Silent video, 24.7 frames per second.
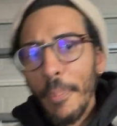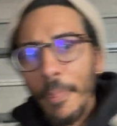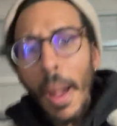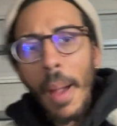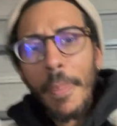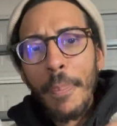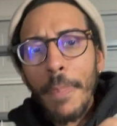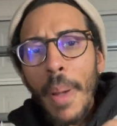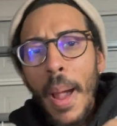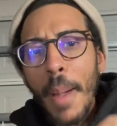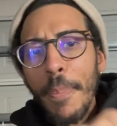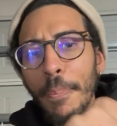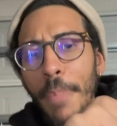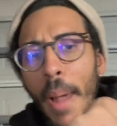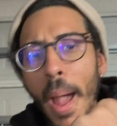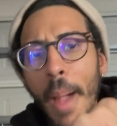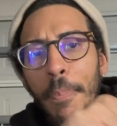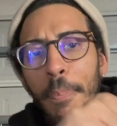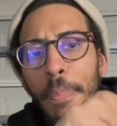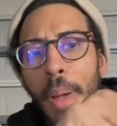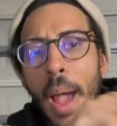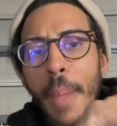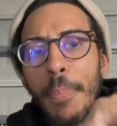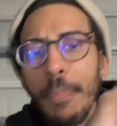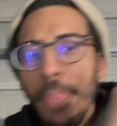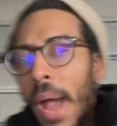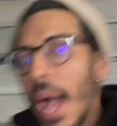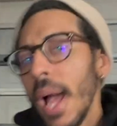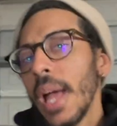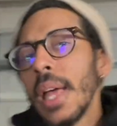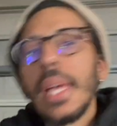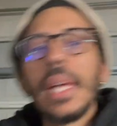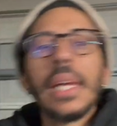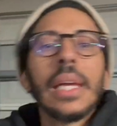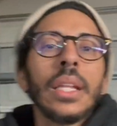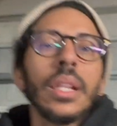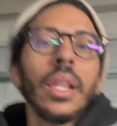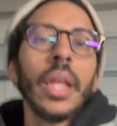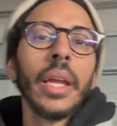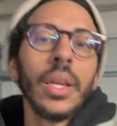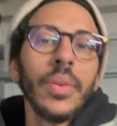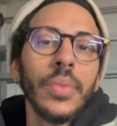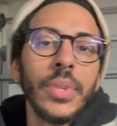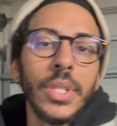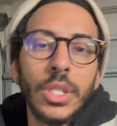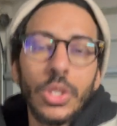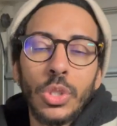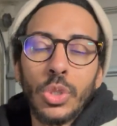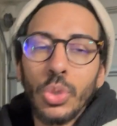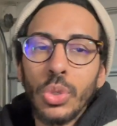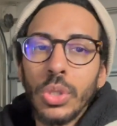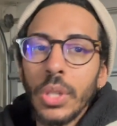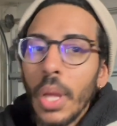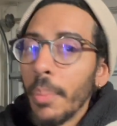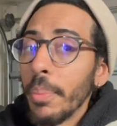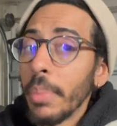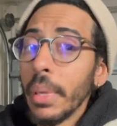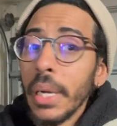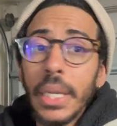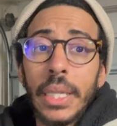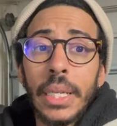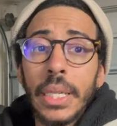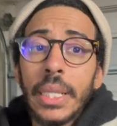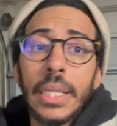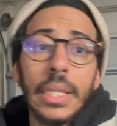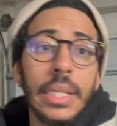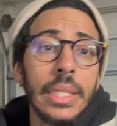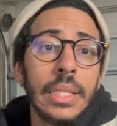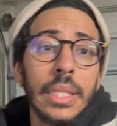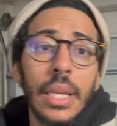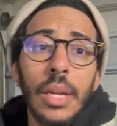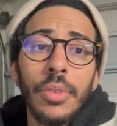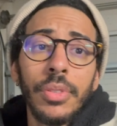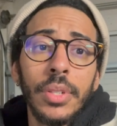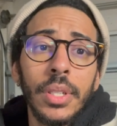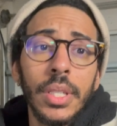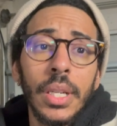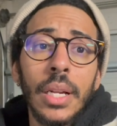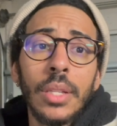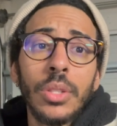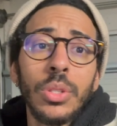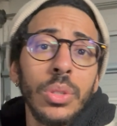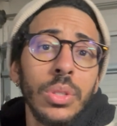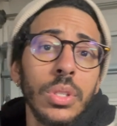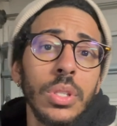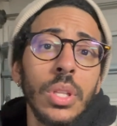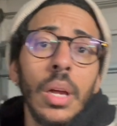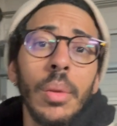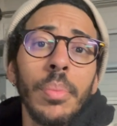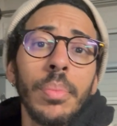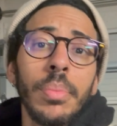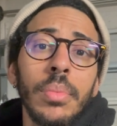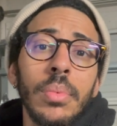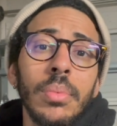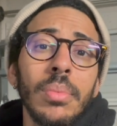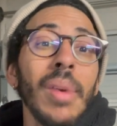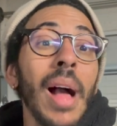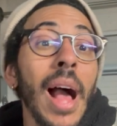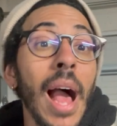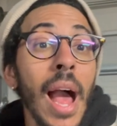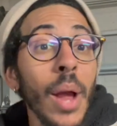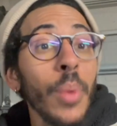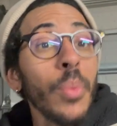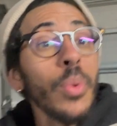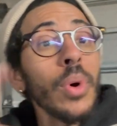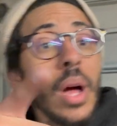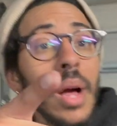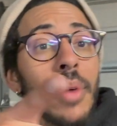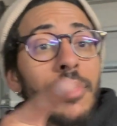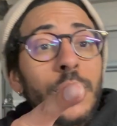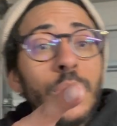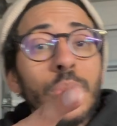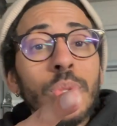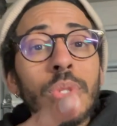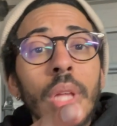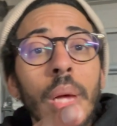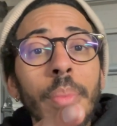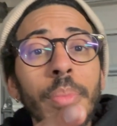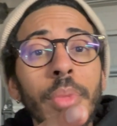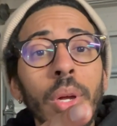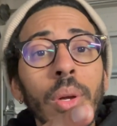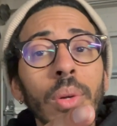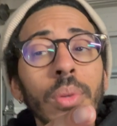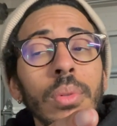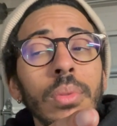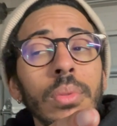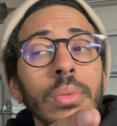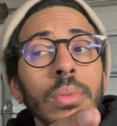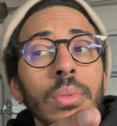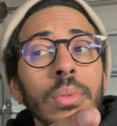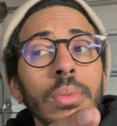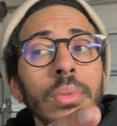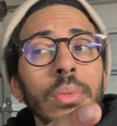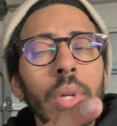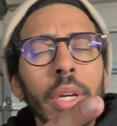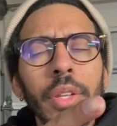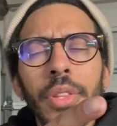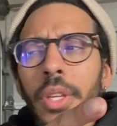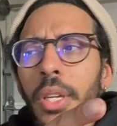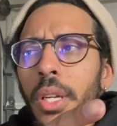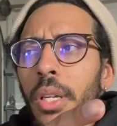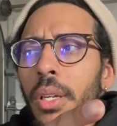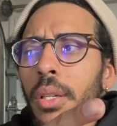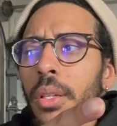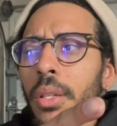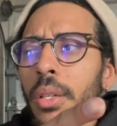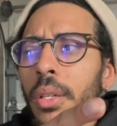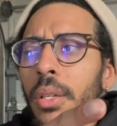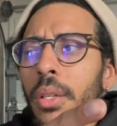pop, pop, pop, pop, pop, like if it's two-step, but it is definitely not two-step. I will have two-step though, I think.